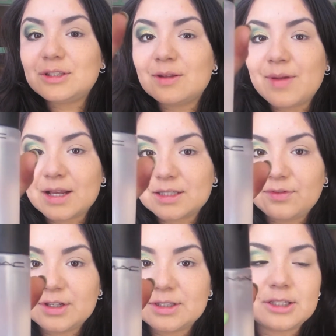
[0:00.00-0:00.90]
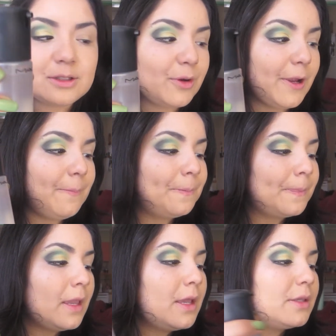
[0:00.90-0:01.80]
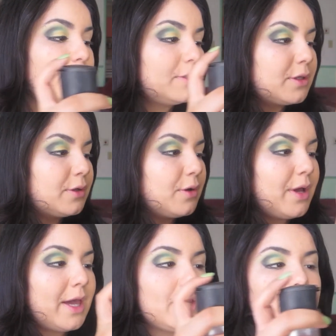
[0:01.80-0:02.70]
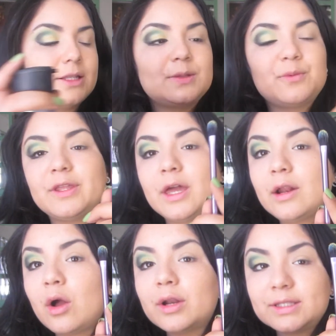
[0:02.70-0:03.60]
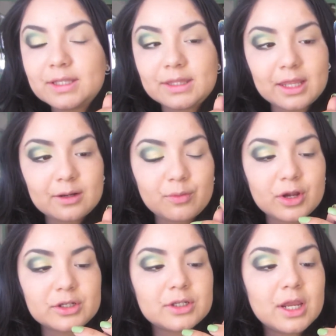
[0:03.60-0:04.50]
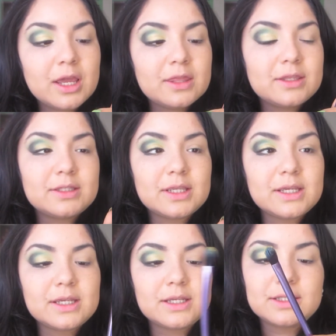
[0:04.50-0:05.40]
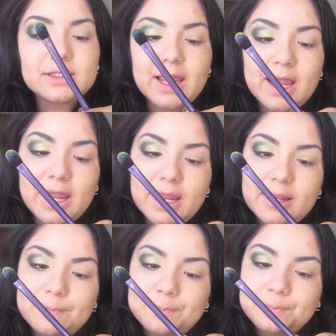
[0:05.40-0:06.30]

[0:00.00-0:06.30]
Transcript: MAC's Fix-It spray. So I'm just going to go ahead and spray that on a synthetic brush. This is a